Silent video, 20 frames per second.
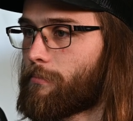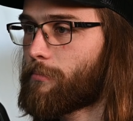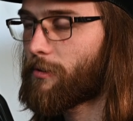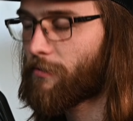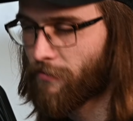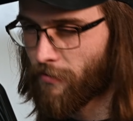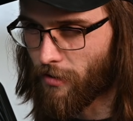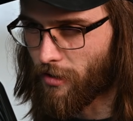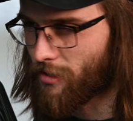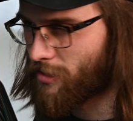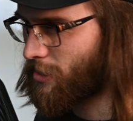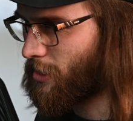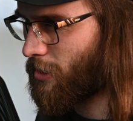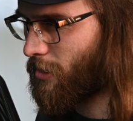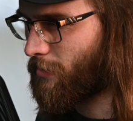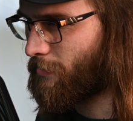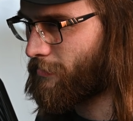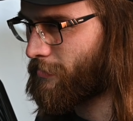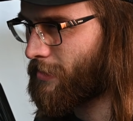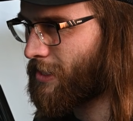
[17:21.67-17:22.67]
But first,
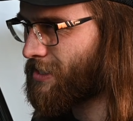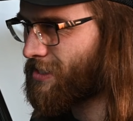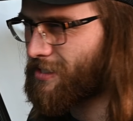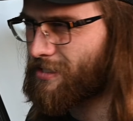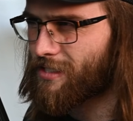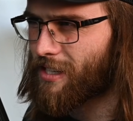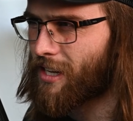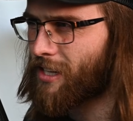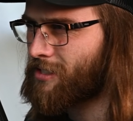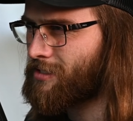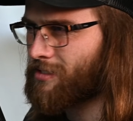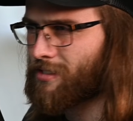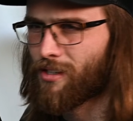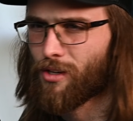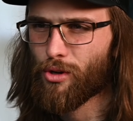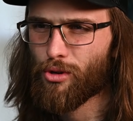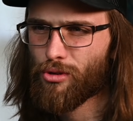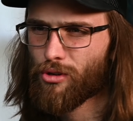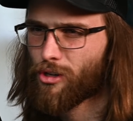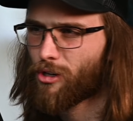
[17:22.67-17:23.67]
um, this is
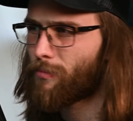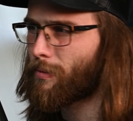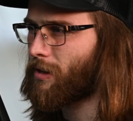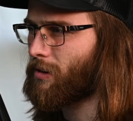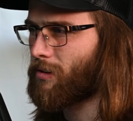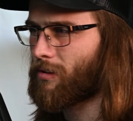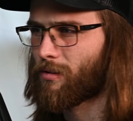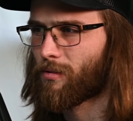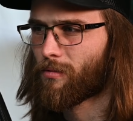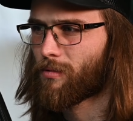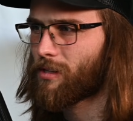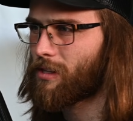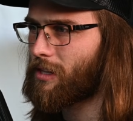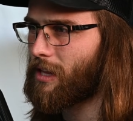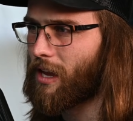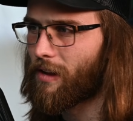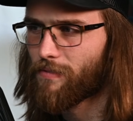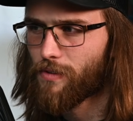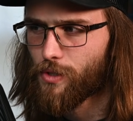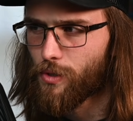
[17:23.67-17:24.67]
SCO Group. I don't know what they
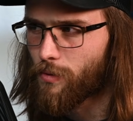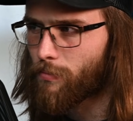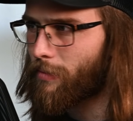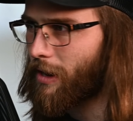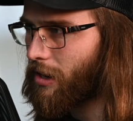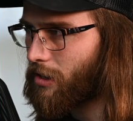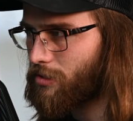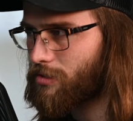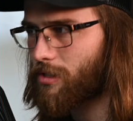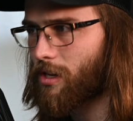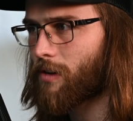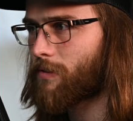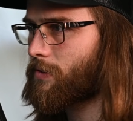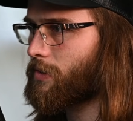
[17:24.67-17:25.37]
have to do with Microsoft.